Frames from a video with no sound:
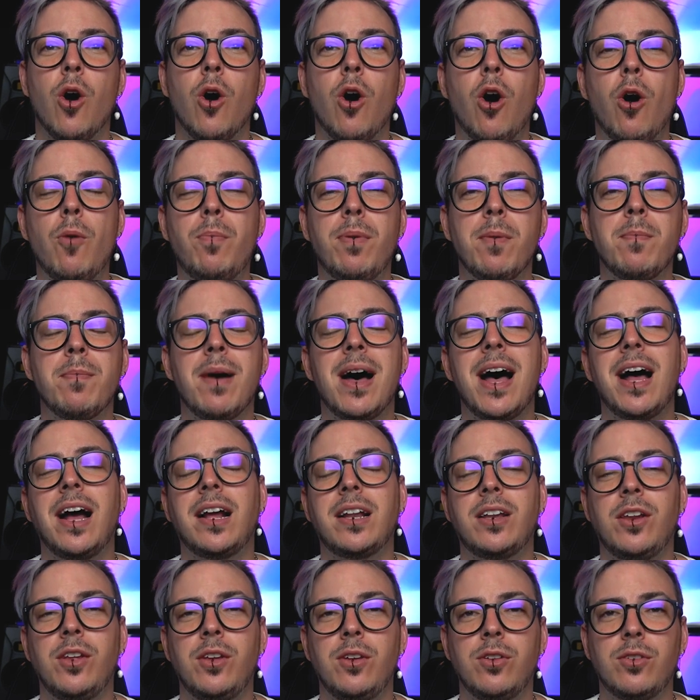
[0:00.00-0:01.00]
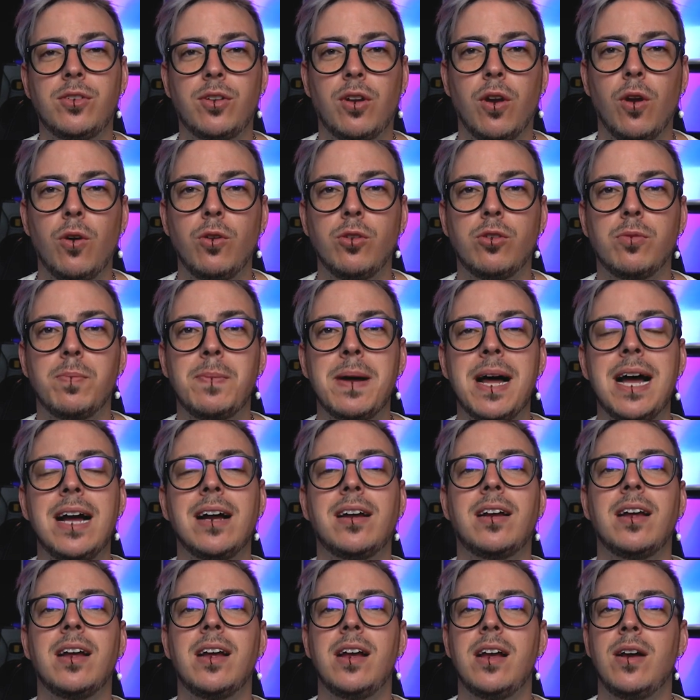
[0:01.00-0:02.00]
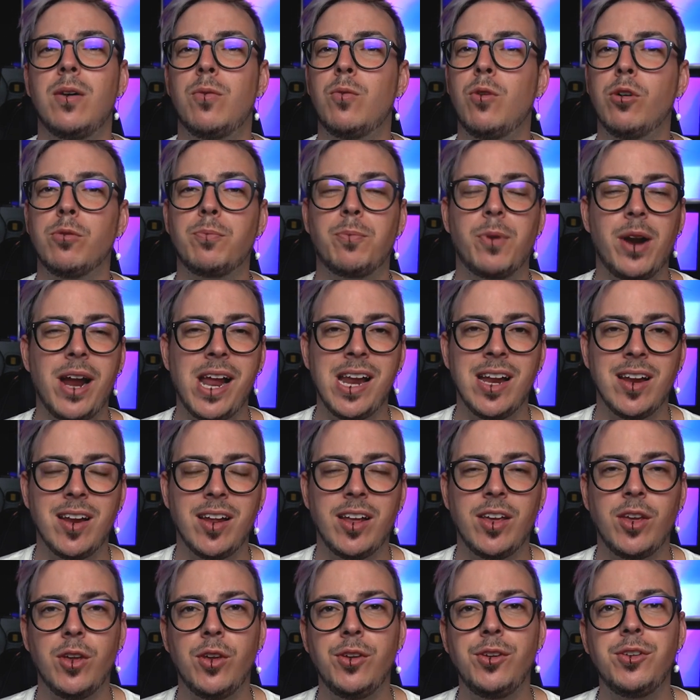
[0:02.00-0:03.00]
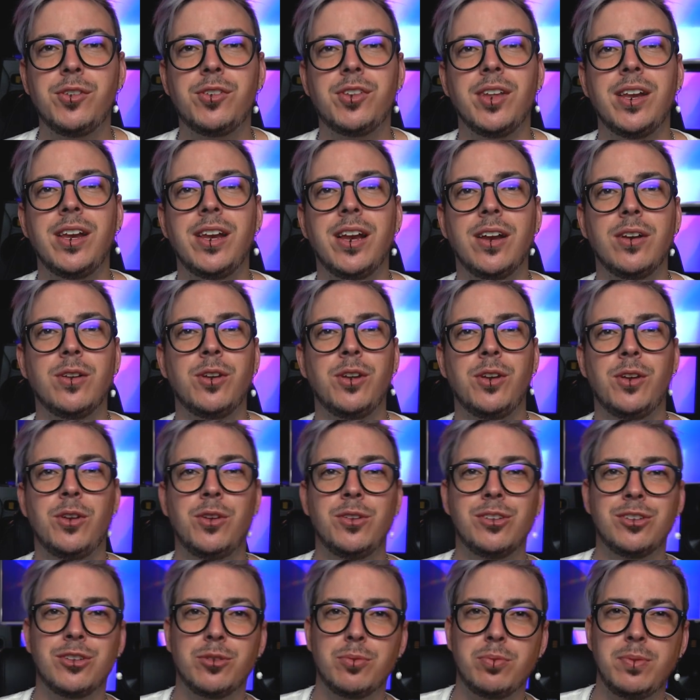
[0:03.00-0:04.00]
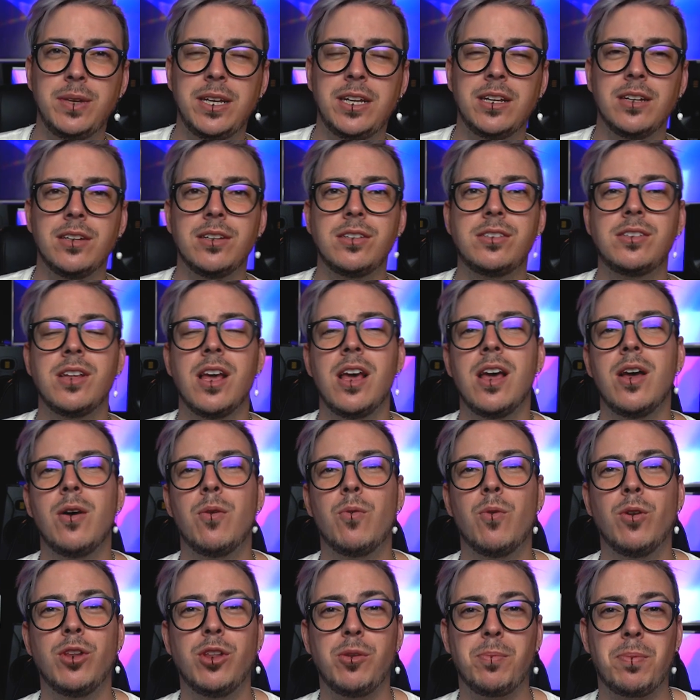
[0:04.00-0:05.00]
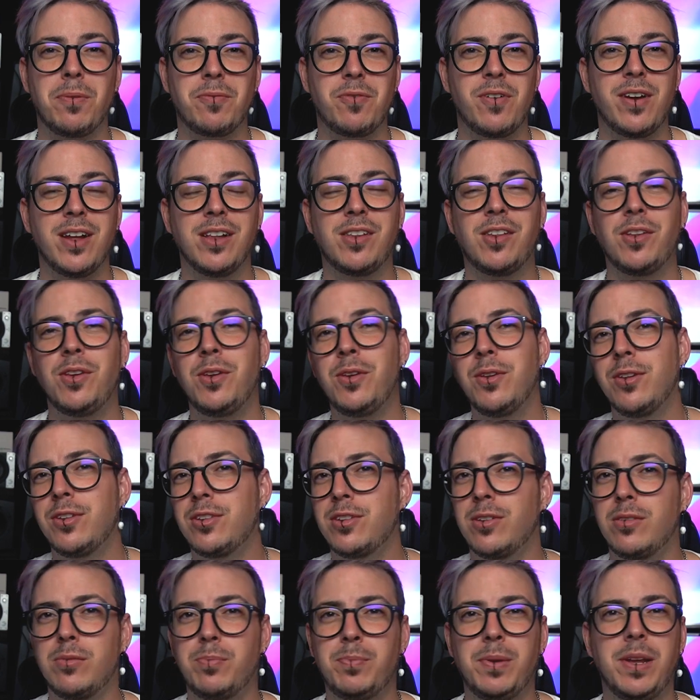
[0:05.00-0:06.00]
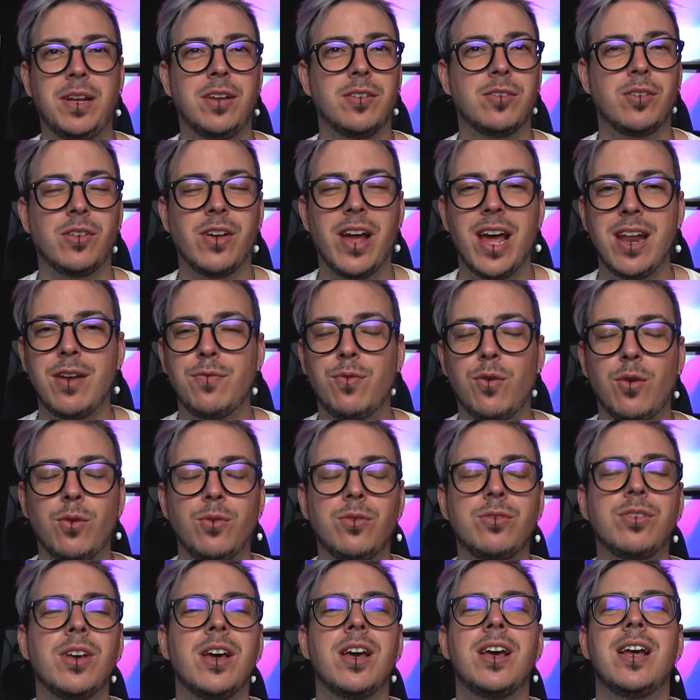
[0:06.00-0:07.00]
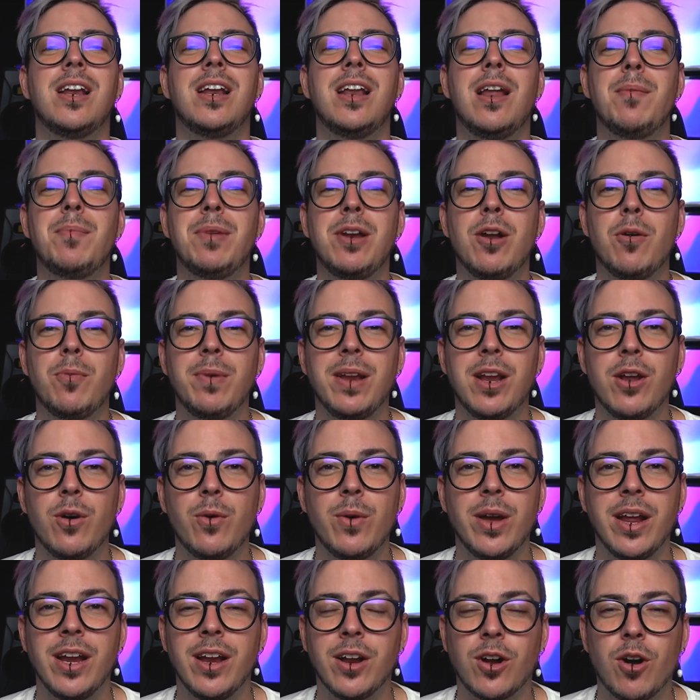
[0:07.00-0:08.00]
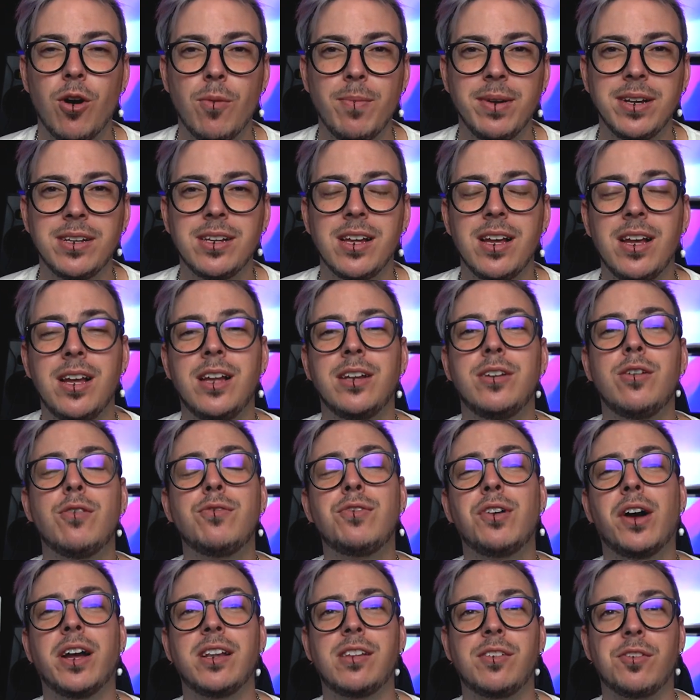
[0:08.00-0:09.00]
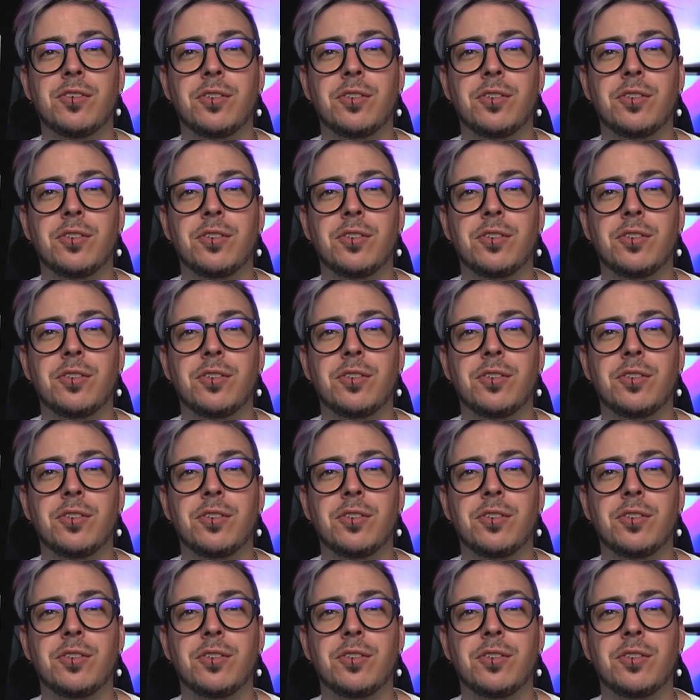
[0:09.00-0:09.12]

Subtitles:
open back? Do you use closed back? What brand are you using? Do you use speakers? What do you prefer to use, speakers or headphones? Let me know below in a comment. Don't forget to